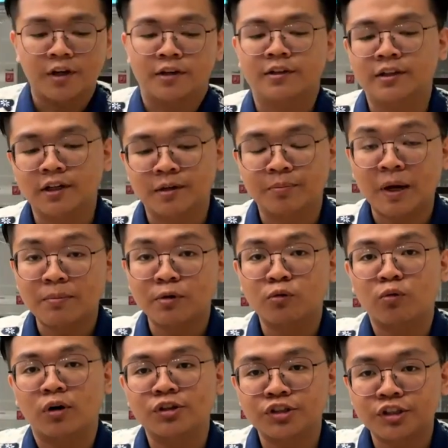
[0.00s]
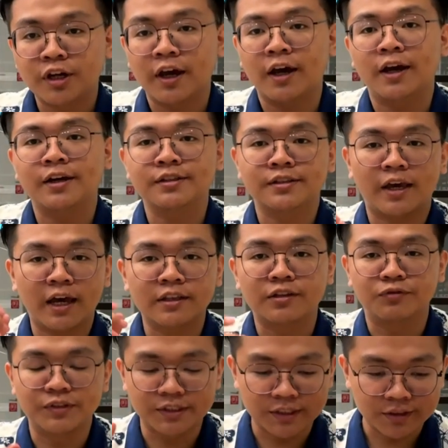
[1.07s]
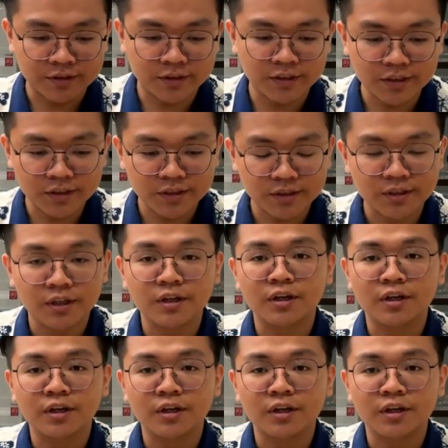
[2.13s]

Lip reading: The pebble wash chairs at the facilities,